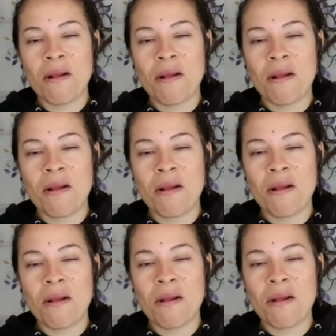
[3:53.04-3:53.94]

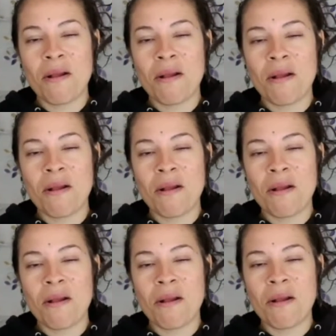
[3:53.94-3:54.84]
and any time of your
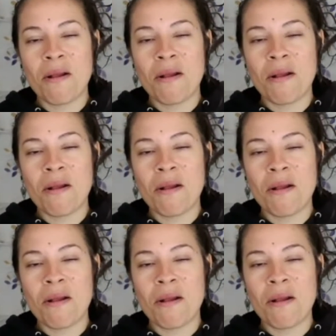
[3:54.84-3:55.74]
day when you feel
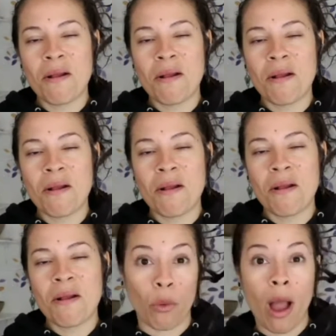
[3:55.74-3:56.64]
like you were
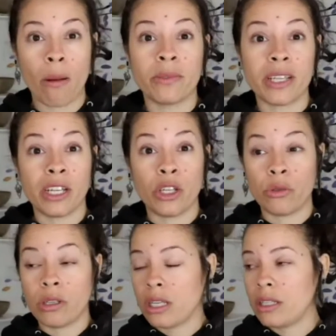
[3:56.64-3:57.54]
overwhelmed and you
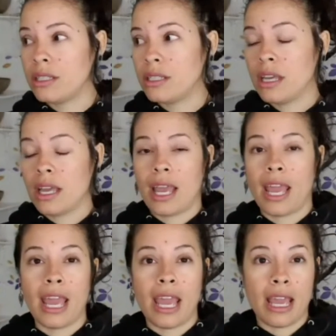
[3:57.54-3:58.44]
need
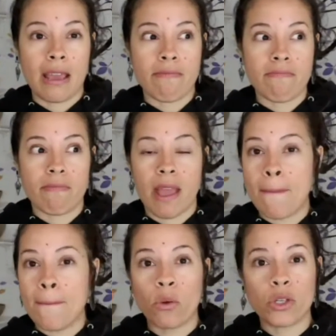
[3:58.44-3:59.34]
a
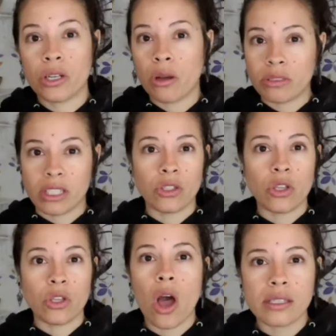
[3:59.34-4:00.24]
emotional
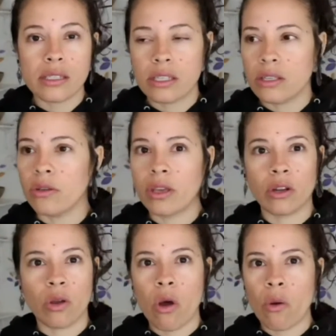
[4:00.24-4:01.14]
detox. You
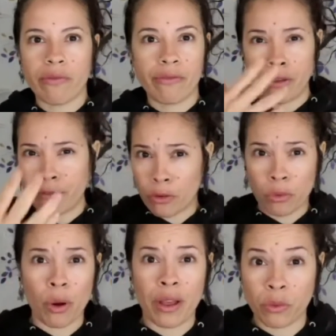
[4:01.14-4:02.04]
can go, if
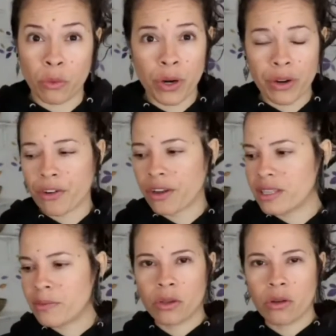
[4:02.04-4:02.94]
you're at work, for
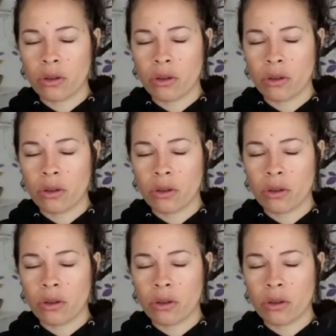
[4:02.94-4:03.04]
example, you